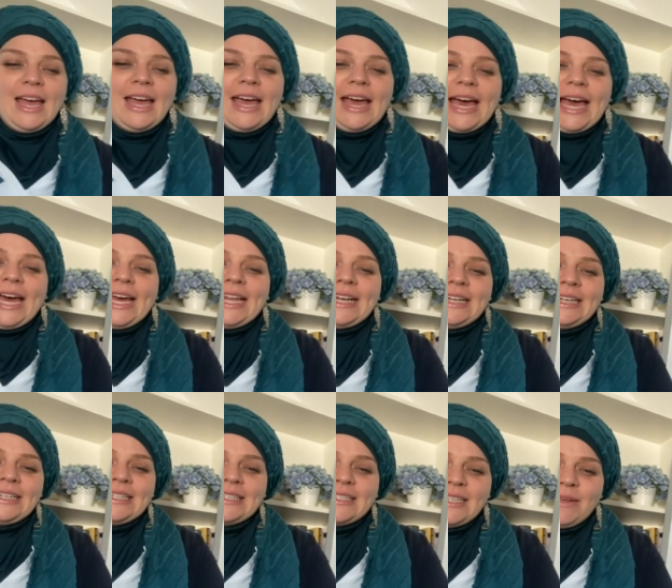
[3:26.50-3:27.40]

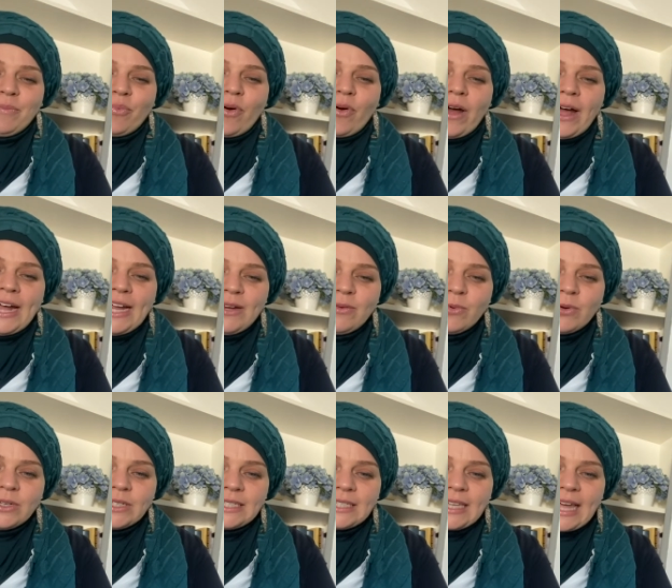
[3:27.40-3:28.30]
And the bride
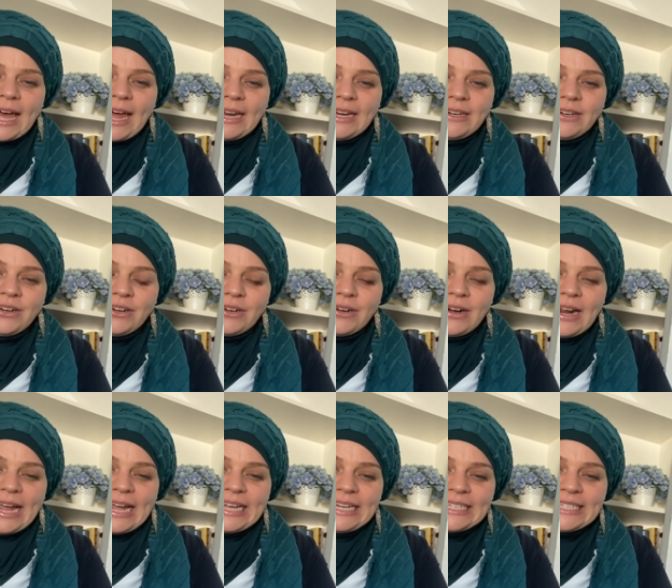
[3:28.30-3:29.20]
was under
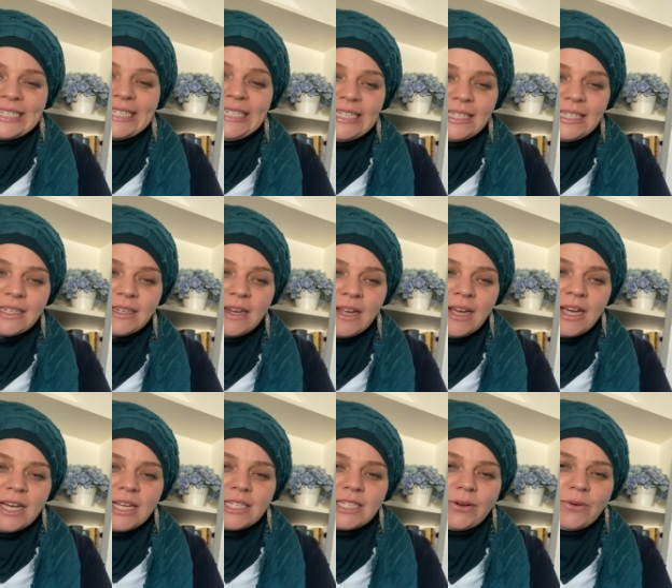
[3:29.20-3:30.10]
18.
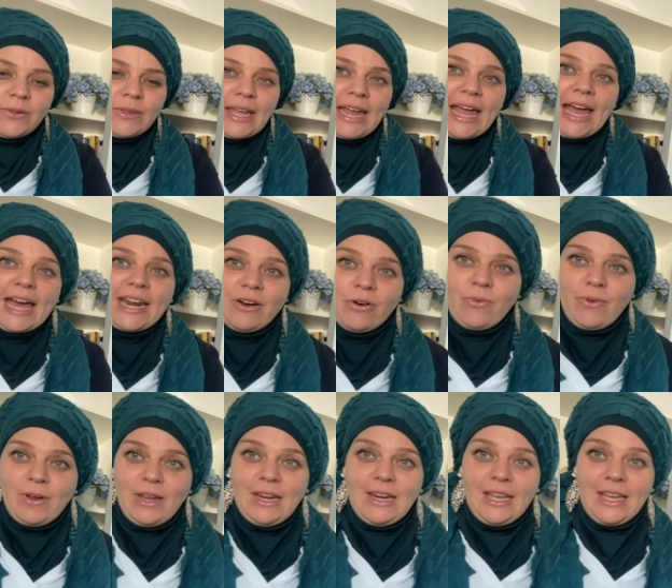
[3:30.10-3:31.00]
So they had a
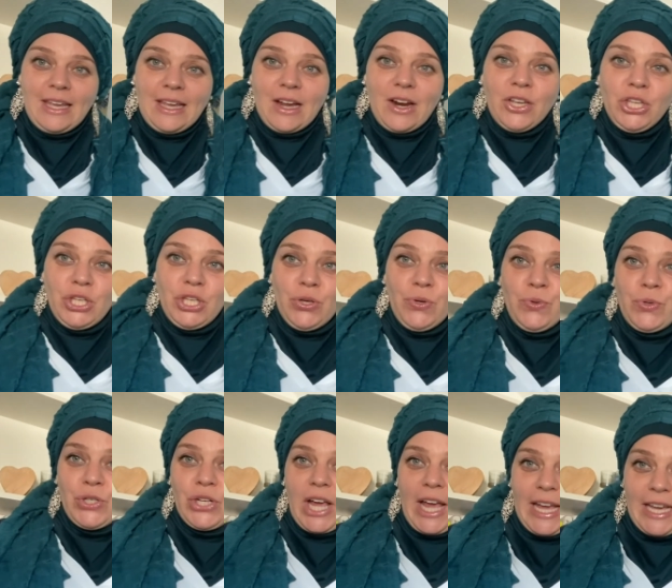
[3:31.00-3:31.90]
really
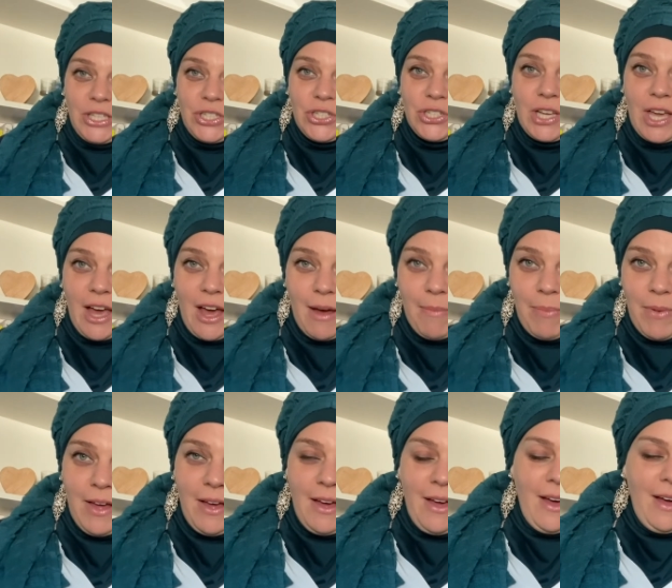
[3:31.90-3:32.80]
huge age gap,
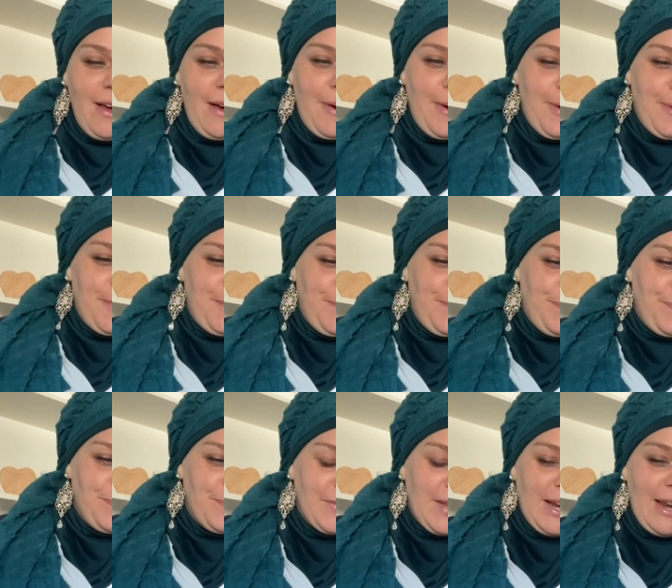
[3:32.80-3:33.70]

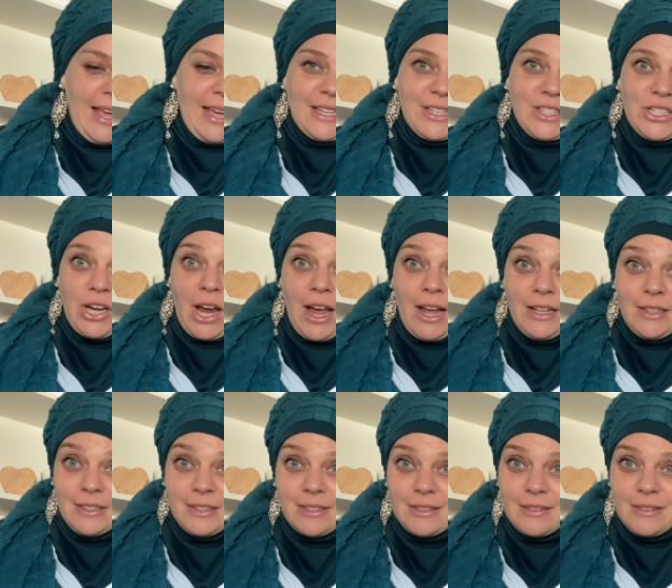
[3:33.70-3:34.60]
like a
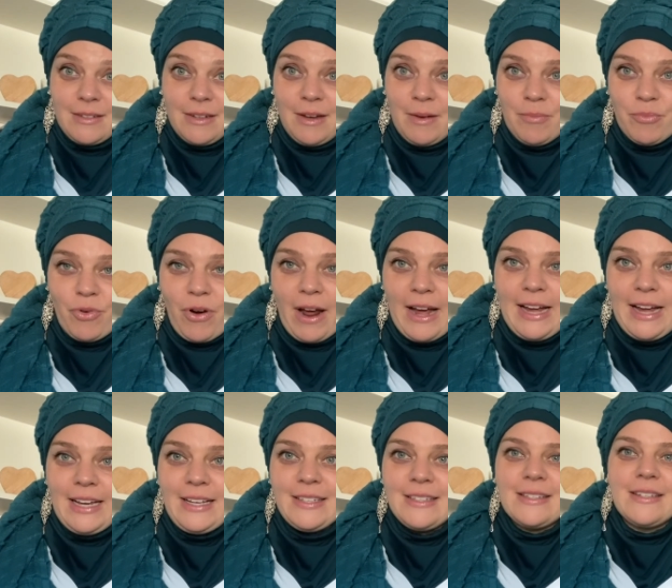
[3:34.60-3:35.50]
child
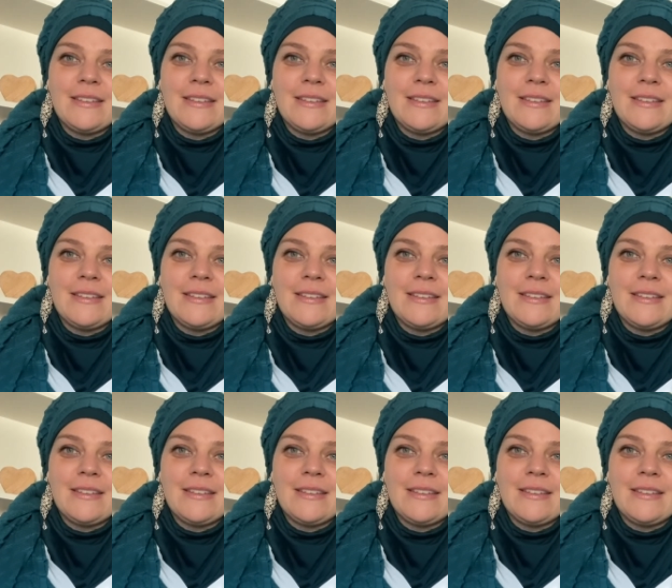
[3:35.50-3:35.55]
bride,